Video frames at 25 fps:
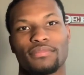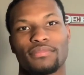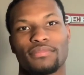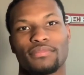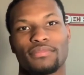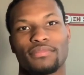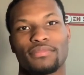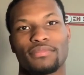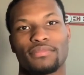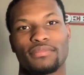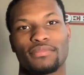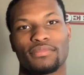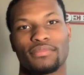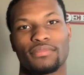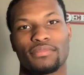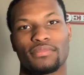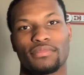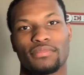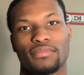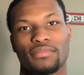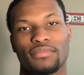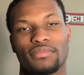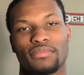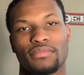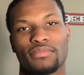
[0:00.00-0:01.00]

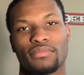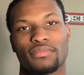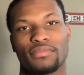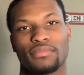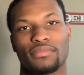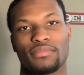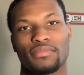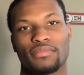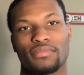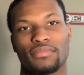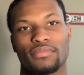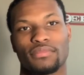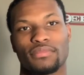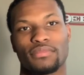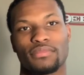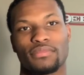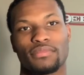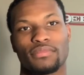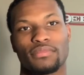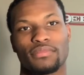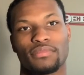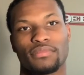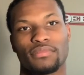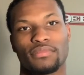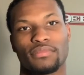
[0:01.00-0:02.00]

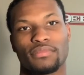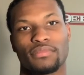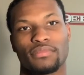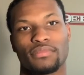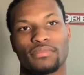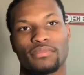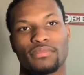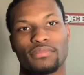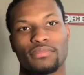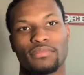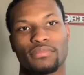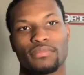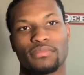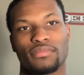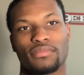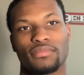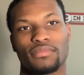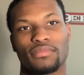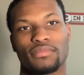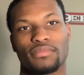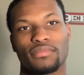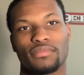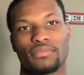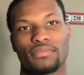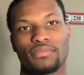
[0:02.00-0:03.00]

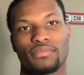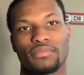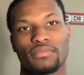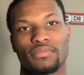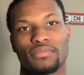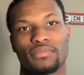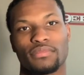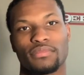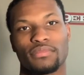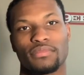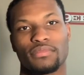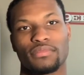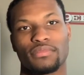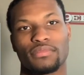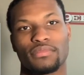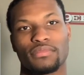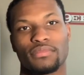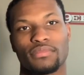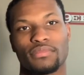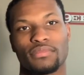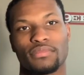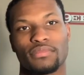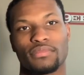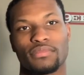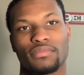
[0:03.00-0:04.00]

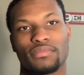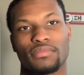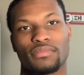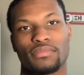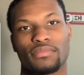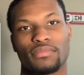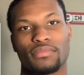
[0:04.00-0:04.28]
No words are spoken by the person on screen.